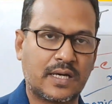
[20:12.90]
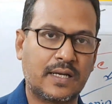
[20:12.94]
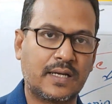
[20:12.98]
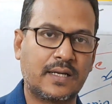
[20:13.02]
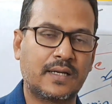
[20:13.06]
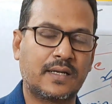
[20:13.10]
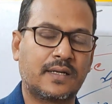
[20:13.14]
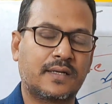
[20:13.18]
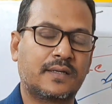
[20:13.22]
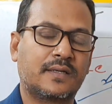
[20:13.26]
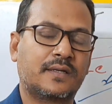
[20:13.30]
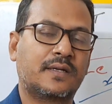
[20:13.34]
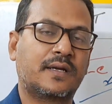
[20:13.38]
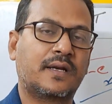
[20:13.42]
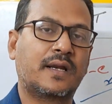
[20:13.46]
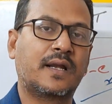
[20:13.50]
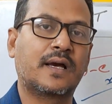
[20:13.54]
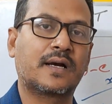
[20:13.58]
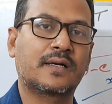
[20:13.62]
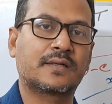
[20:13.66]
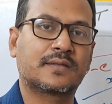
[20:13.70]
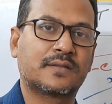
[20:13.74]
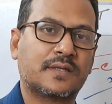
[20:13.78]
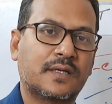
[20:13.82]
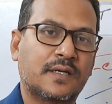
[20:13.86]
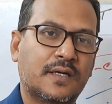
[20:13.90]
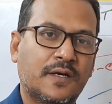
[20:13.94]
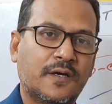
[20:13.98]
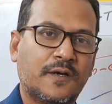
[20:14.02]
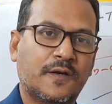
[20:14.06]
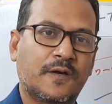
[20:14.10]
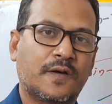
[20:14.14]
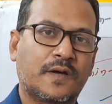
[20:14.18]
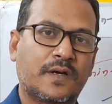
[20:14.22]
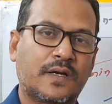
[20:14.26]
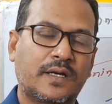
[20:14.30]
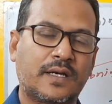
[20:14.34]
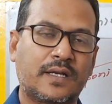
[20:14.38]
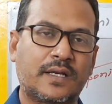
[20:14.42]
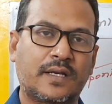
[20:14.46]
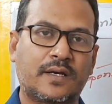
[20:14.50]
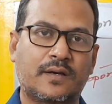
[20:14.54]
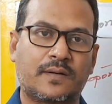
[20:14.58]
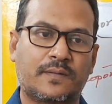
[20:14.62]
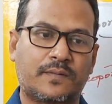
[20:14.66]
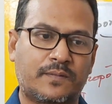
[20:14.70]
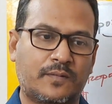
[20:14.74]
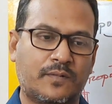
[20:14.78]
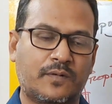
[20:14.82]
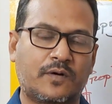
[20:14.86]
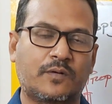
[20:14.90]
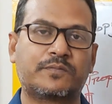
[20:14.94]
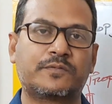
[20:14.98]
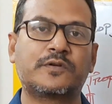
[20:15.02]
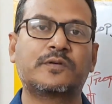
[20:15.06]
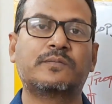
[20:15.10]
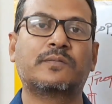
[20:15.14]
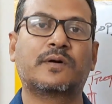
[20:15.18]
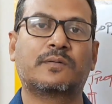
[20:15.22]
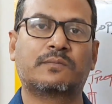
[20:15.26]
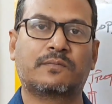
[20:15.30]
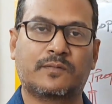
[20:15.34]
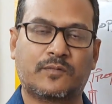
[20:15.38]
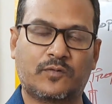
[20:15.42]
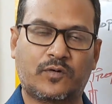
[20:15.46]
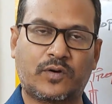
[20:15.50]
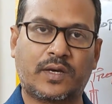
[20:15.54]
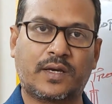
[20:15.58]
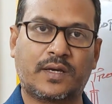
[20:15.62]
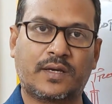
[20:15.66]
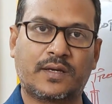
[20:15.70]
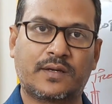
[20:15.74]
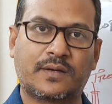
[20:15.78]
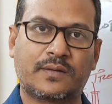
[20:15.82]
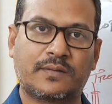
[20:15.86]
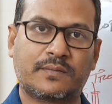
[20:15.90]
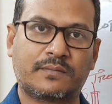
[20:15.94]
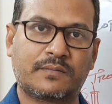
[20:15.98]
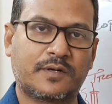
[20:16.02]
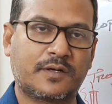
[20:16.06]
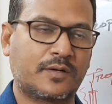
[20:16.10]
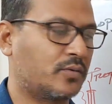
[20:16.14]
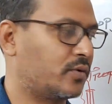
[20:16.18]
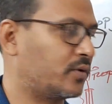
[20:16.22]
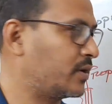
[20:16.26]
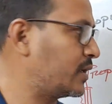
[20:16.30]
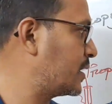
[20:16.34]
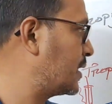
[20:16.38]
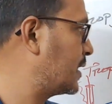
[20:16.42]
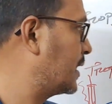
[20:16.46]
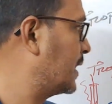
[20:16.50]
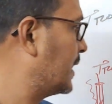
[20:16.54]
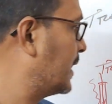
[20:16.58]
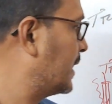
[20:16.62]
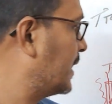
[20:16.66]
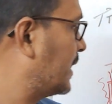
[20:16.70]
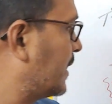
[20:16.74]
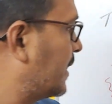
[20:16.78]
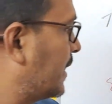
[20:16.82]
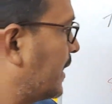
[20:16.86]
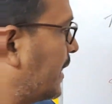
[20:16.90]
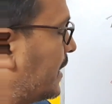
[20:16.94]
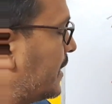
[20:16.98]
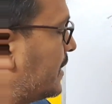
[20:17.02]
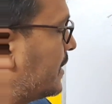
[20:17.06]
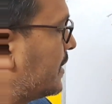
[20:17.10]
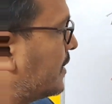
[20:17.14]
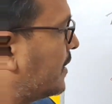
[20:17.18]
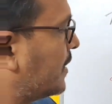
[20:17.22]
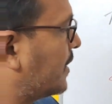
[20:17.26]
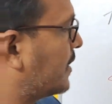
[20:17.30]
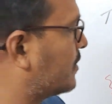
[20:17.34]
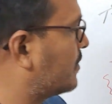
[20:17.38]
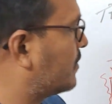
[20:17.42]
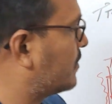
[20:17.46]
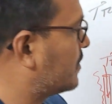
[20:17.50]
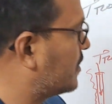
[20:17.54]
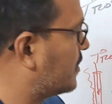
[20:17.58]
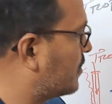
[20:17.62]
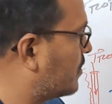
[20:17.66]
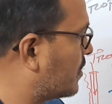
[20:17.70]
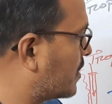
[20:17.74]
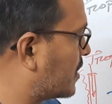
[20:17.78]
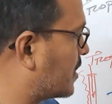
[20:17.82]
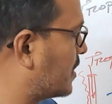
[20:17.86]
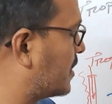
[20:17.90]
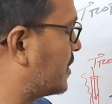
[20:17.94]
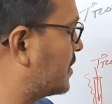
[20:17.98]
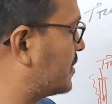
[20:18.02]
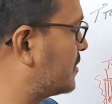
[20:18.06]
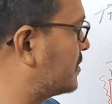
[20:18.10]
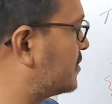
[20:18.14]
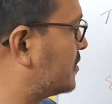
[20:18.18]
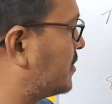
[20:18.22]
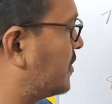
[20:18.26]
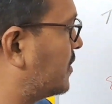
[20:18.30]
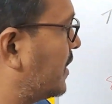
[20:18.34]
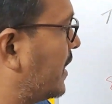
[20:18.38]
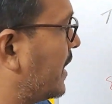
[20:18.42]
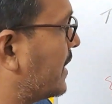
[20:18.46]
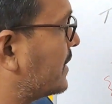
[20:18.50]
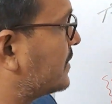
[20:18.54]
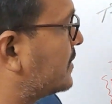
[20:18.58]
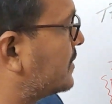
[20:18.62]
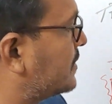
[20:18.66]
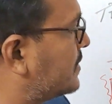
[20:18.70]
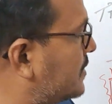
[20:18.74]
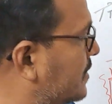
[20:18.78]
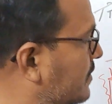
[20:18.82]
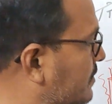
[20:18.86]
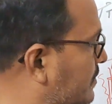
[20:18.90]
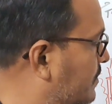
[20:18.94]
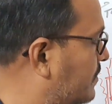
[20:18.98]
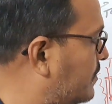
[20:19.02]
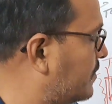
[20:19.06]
and relax in an optimum way. But when any unwanted occurrence or excessive